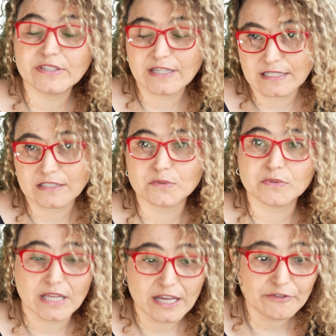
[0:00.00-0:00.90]
ends
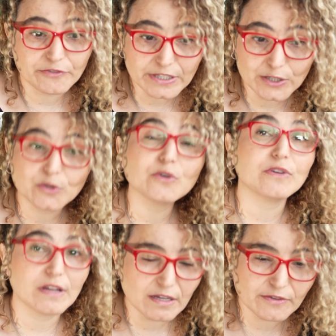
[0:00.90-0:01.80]
with FE
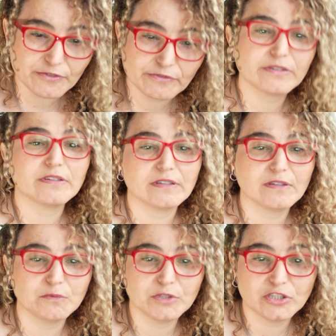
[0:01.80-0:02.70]
or F,
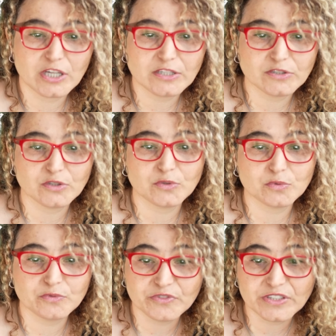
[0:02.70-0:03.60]
we change it
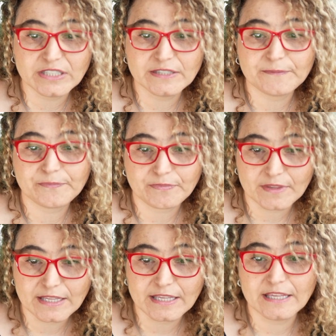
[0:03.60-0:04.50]
to
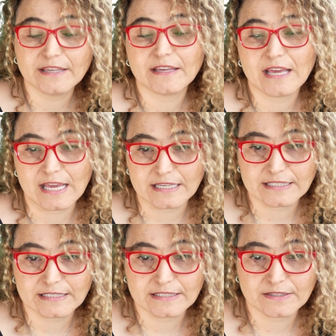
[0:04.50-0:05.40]

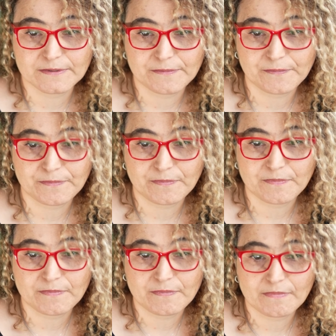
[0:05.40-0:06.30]
VES.
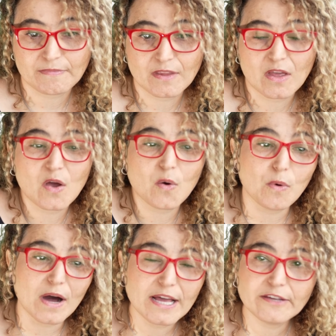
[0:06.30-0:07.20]

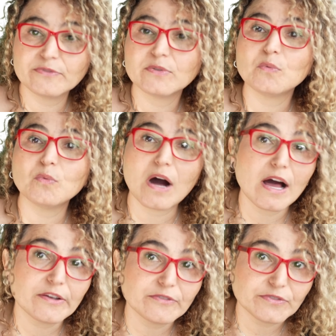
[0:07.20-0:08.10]
Wife,
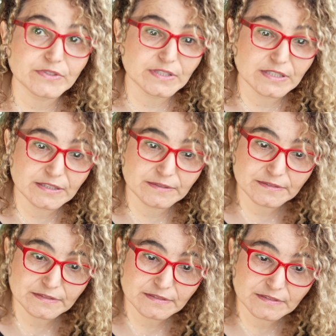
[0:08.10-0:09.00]
wives.
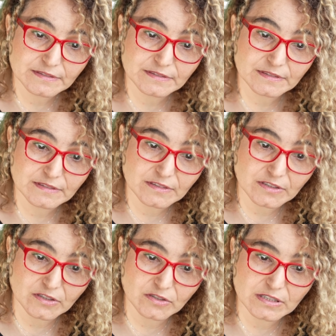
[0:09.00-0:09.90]
Do
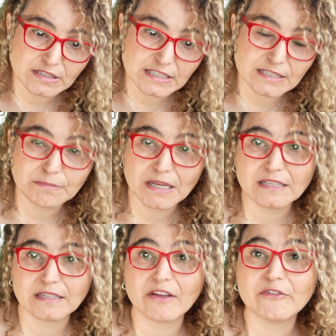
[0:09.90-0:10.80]
you notice the
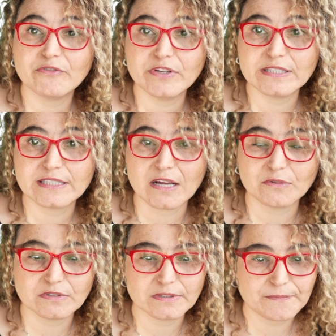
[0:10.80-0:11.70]
spelling V
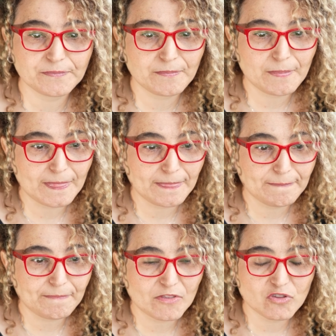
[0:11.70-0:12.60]
sound?
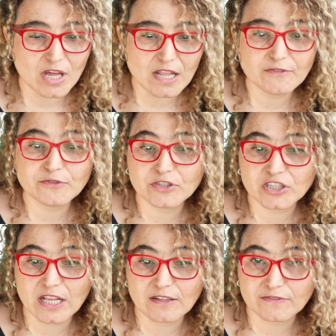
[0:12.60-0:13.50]
Shelf,
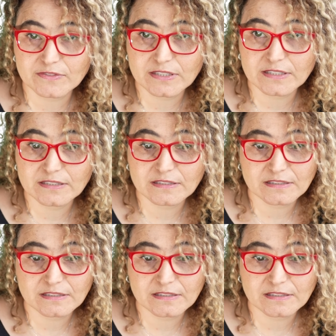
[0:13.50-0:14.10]
shelves.